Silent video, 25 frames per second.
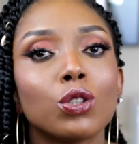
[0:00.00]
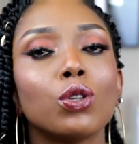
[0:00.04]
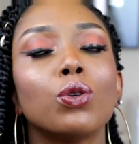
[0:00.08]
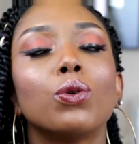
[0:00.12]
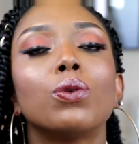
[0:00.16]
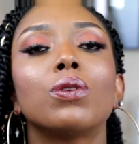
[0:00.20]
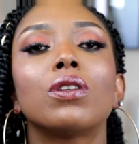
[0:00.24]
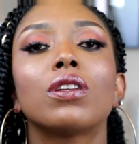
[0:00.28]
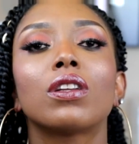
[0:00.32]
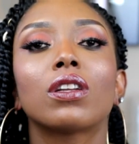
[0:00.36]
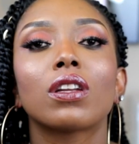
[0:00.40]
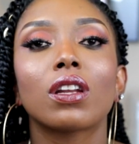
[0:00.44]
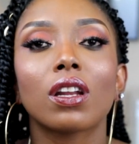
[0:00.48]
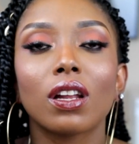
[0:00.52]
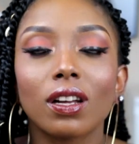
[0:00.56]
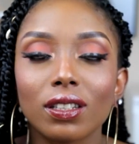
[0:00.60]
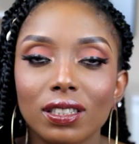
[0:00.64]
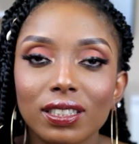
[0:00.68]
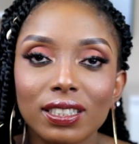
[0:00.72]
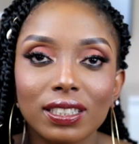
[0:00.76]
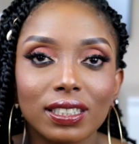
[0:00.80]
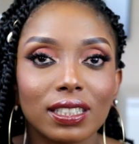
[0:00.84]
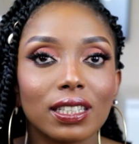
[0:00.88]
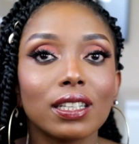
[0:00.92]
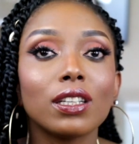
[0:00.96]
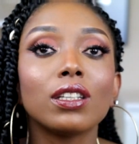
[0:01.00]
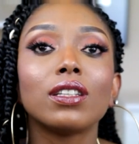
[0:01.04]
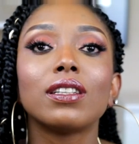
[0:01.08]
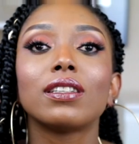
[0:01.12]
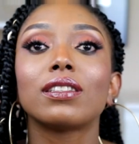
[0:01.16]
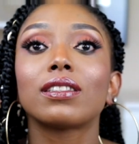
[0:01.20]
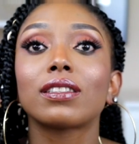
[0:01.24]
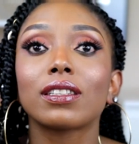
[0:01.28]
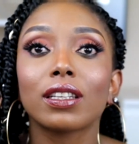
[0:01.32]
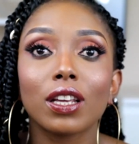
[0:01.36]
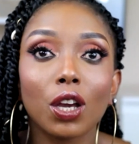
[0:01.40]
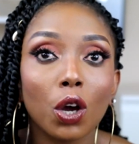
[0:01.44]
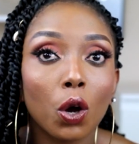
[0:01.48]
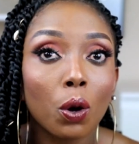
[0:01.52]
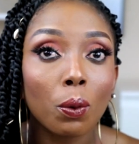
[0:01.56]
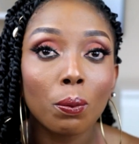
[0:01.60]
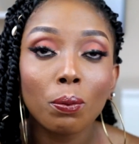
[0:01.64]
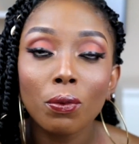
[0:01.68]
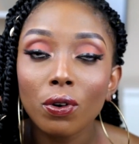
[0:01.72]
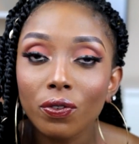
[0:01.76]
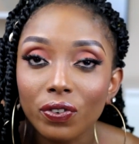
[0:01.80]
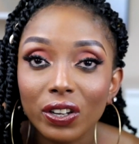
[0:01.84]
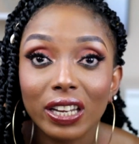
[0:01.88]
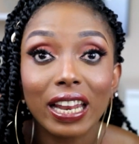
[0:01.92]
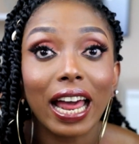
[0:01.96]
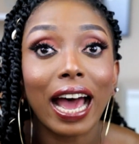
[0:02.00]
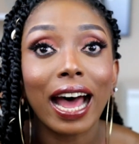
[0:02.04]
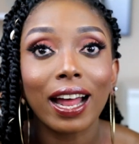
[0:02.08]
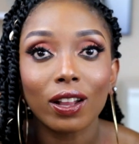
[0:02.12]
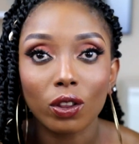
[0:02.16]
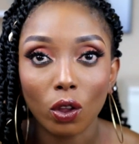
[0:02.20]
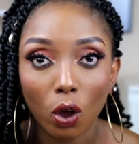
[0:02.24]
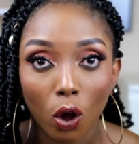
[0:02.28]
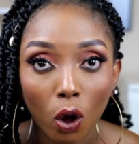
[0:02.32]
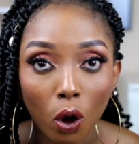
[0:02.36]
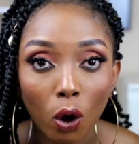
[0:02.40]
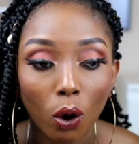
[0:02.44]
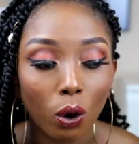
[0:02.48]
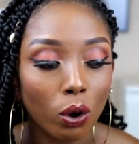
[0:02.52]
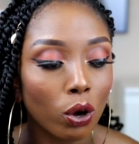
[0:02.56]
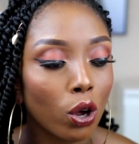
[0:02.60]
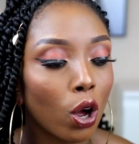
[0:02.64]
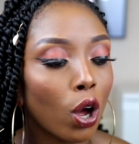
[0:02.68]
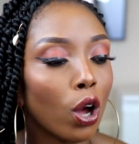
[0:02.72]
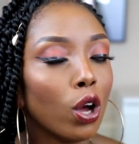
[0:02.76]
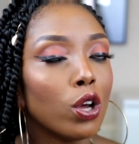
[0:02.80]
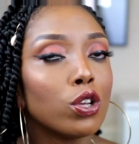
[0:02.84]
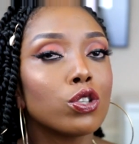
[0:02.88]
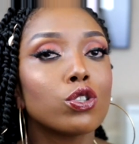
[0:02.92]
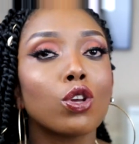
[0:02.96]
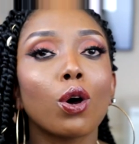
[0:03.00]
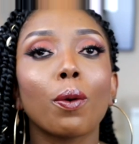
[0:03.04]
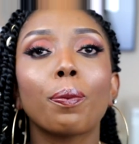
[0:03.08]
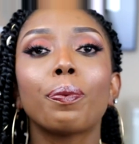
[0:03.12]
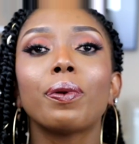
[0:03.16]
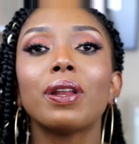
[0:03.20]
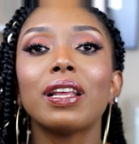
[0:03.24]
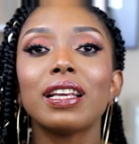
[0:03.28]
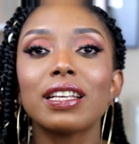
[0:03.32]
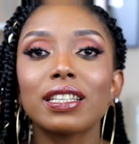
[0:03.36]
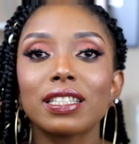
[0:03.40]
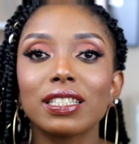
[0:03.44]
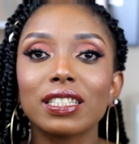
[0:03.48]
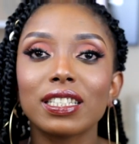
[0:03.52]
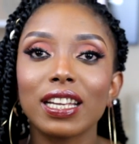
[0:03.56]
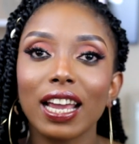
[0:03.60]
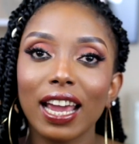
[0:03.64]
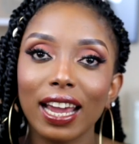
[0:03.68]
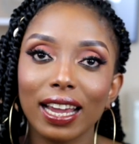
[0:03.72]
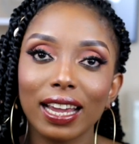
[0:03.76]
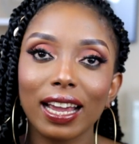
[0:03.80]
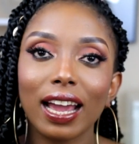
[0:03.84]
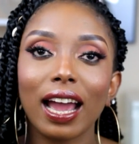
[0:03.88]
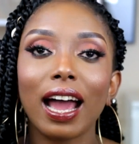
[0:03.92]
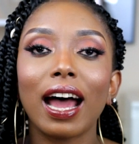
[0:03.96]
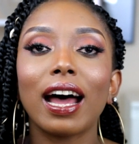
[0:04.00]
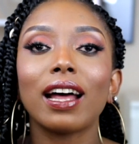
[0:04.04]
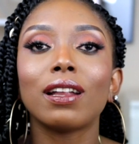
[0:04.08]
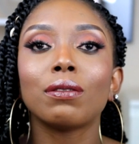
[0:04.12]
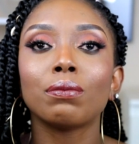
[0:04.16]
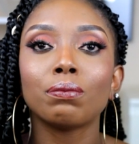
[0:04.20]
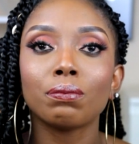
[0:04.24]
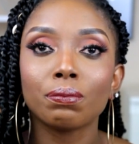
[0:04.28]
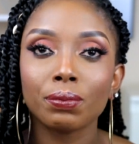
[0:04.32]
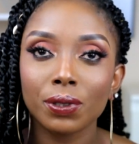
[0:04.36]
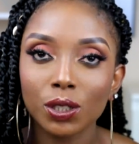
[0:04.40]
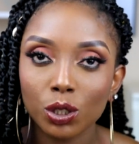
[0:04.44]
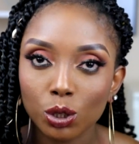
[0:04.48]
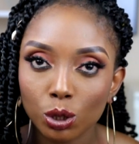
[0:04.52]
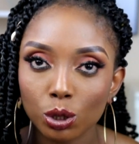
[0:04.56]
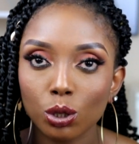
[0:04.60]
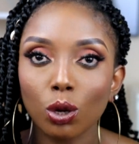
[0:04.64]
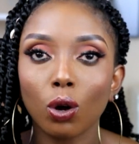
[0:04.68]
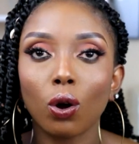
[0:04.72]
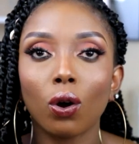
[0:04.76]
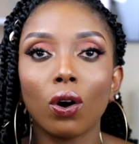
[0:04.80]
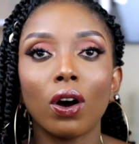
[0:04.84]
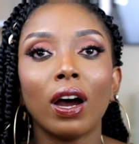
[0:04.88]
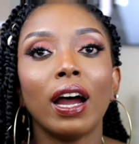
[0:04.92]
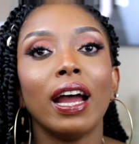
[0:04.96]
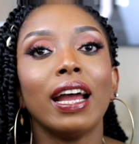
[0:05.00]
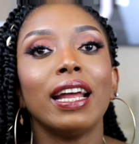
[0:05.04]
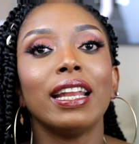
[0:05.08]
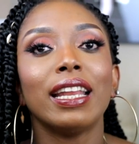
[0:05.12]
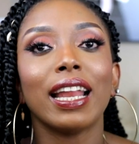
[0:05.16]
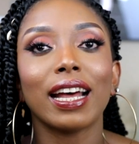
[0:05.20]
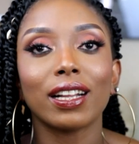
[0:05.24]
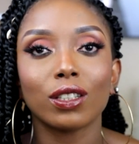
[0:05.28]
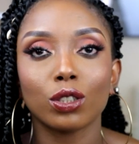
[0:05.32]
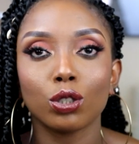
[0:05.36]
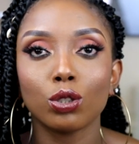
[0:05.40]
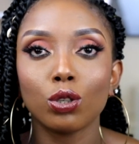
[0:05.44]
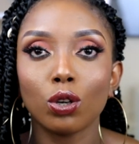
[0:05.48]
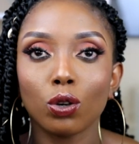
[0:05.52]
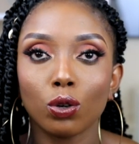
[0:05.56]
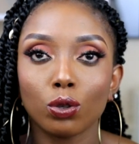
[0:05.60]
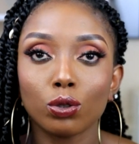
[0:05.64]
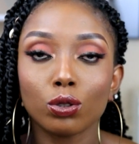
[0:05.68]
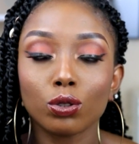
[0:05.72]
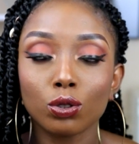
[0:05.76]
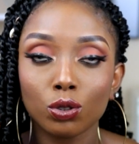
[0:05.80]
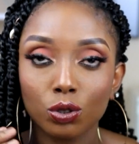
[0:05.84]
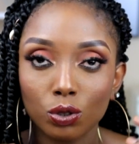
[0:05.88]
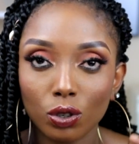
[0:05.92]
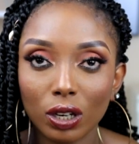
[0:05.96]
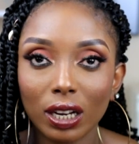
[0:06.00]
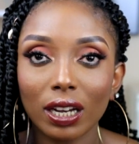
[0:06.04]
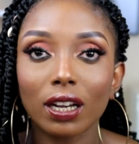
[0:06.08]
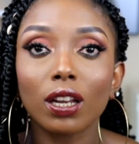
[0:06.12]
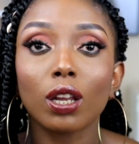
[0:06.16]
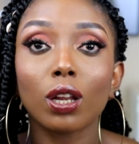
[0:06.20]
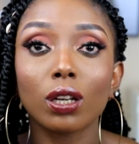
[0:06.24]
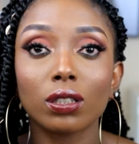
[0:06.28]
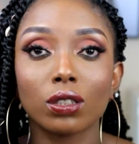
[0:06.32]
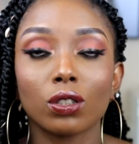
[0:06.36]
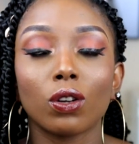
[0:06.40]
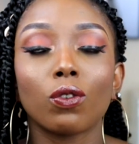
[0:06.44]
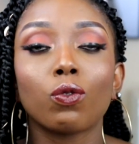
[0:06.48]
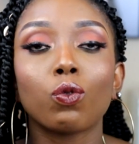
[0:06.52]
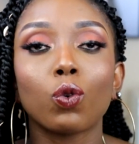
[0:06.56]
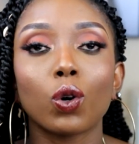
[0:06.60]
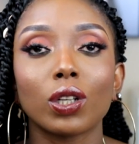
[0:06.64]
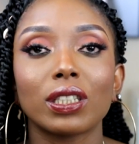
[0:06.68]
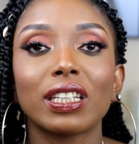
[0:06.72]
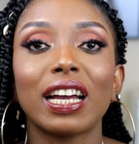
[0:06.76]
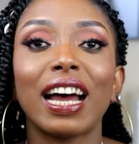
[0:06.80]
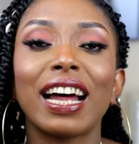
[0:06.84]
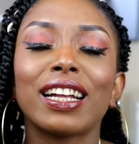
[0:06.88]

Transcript: You will not see the scale moving at all. So please check and be sure that you drink lots of water.